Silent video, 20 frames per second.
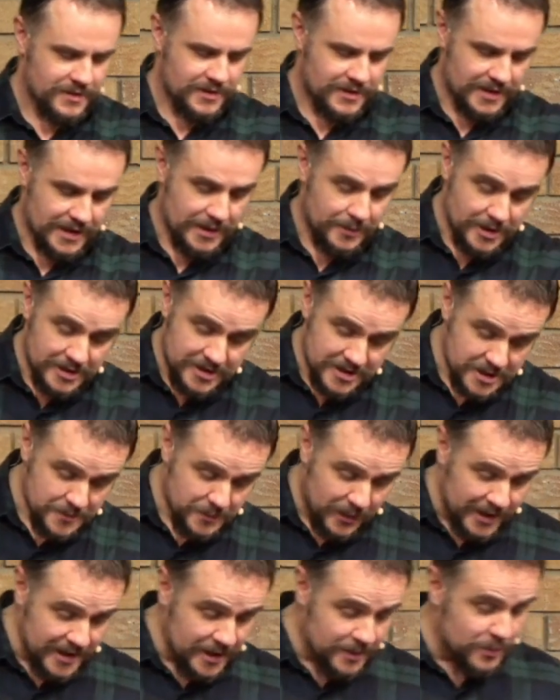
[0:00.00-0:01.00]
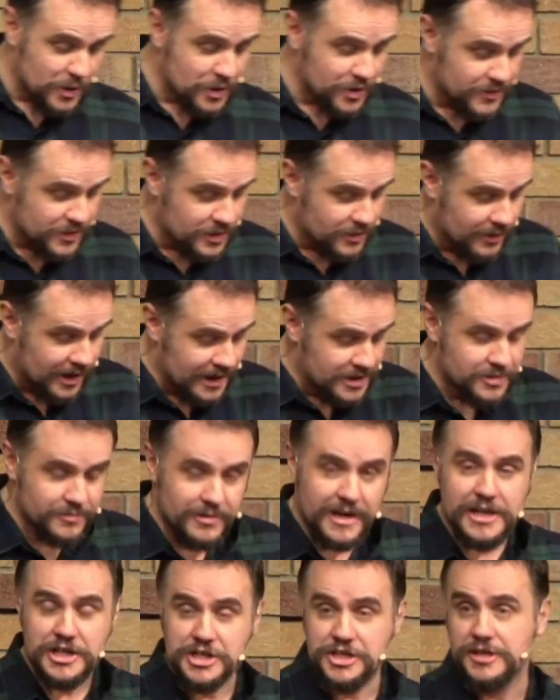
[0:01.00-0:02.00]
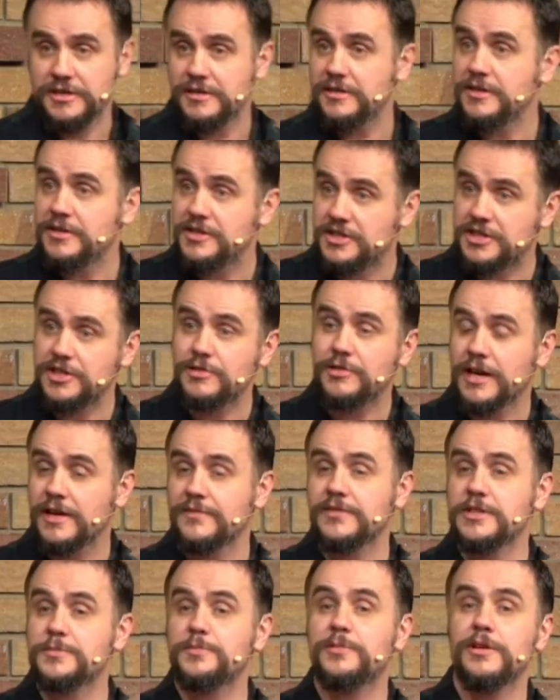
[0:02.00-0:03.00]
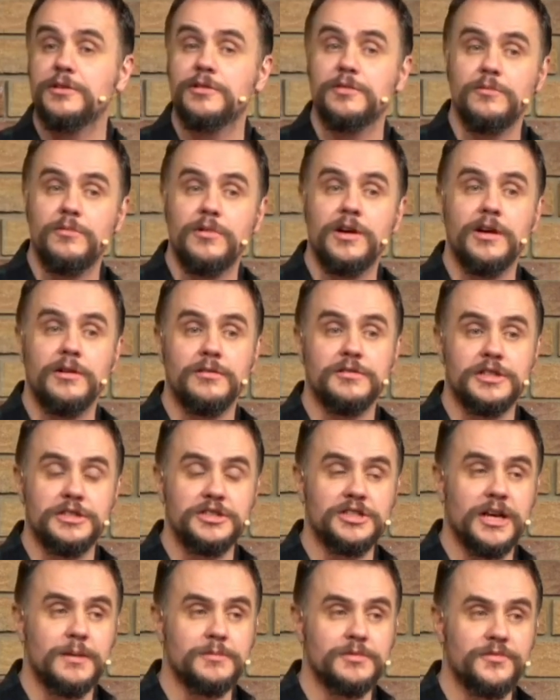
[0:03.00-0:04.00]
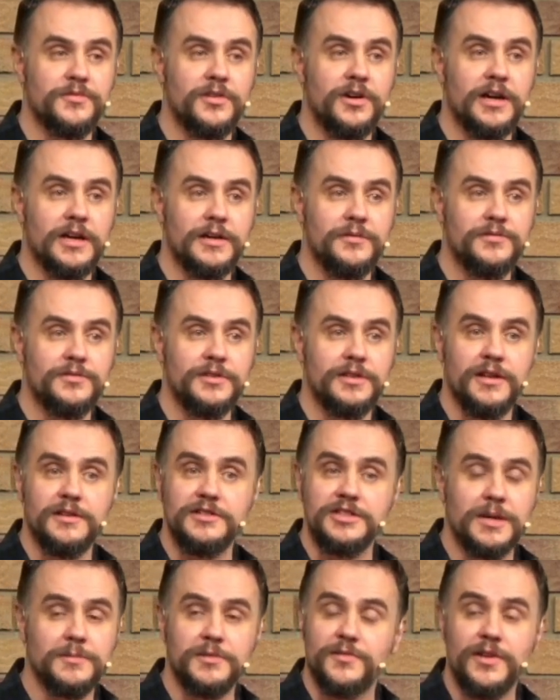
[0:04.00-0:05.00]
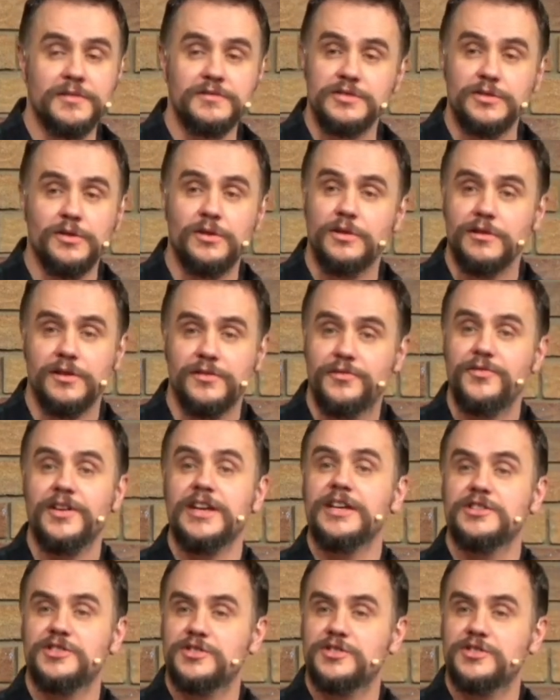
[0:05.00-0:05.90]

But despite a move in the right direction, you still have this broken world in chapter 5. You know, chapter 5 is not a fixed